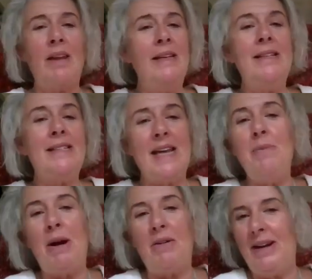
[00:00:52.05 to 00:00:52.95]
in the
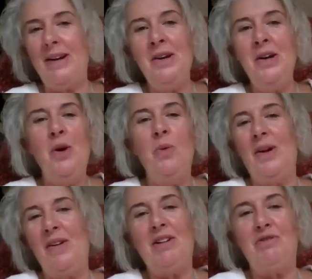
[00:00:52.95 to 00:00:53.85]
same area
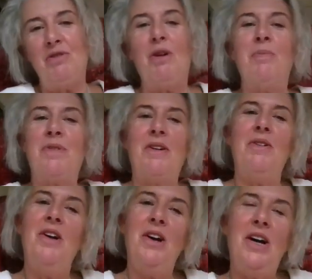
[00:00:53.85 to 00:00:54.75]
where I grew up.
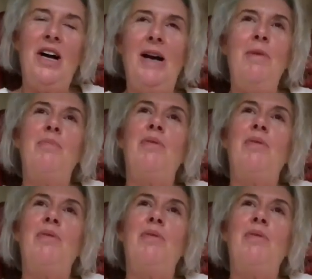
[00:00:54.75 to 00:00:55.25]
So I'm a